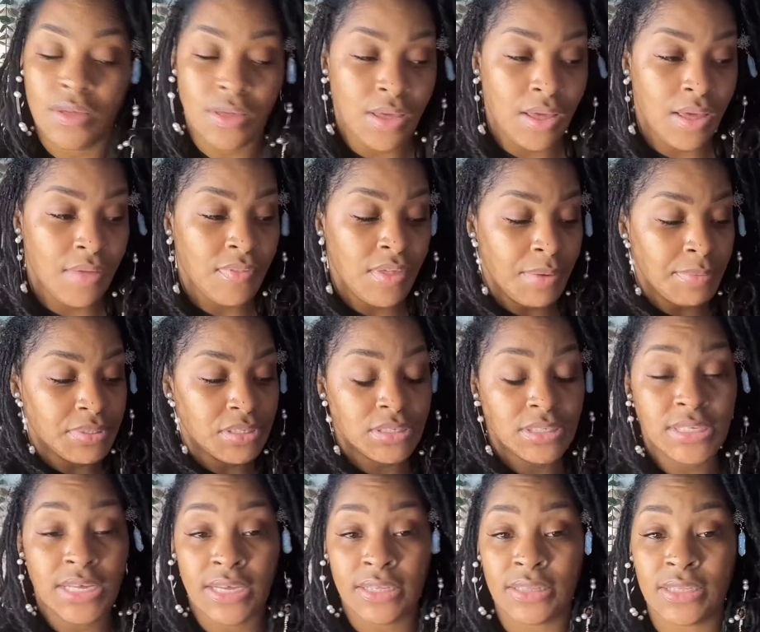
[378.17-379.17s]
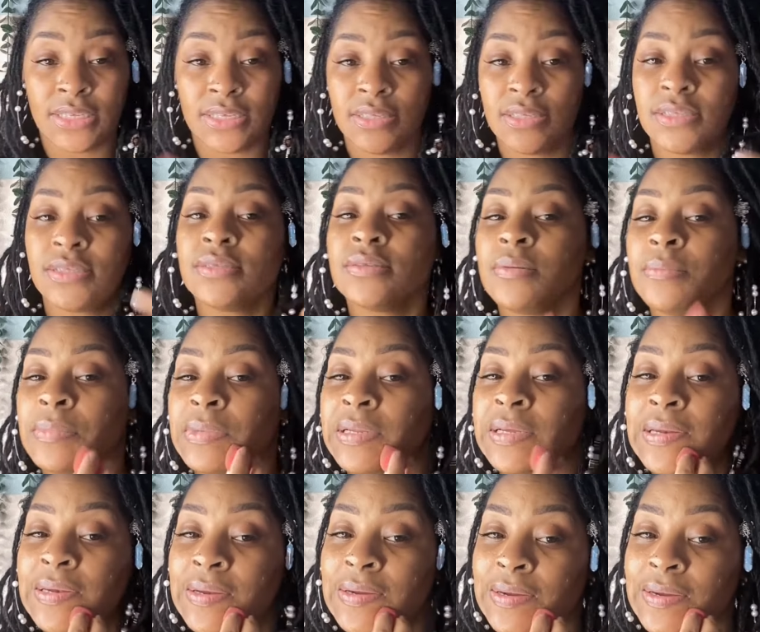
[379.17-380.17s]
And then I'm going to take this
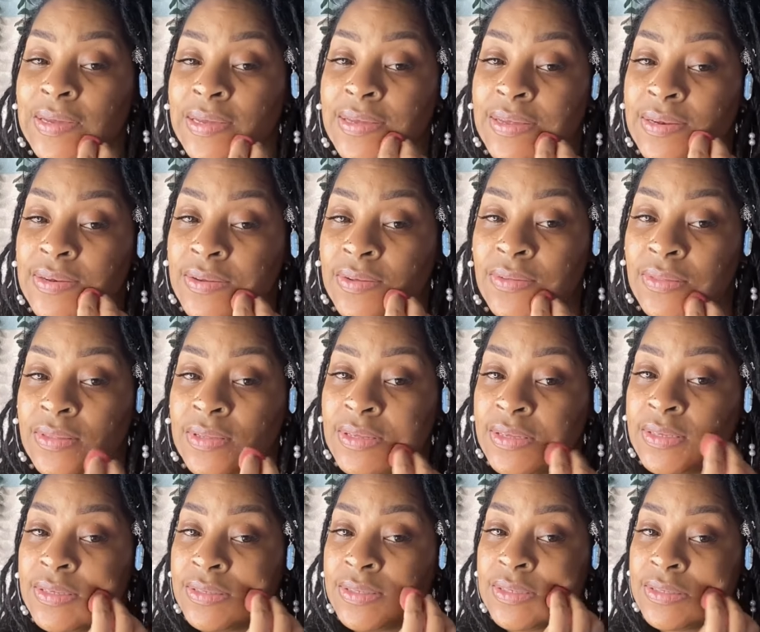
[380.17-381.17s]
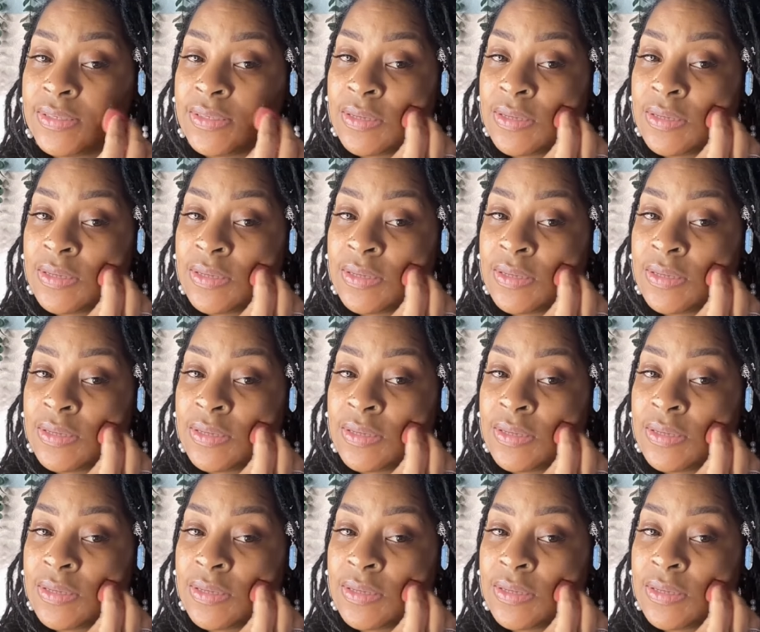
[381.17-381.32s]
blender and do this.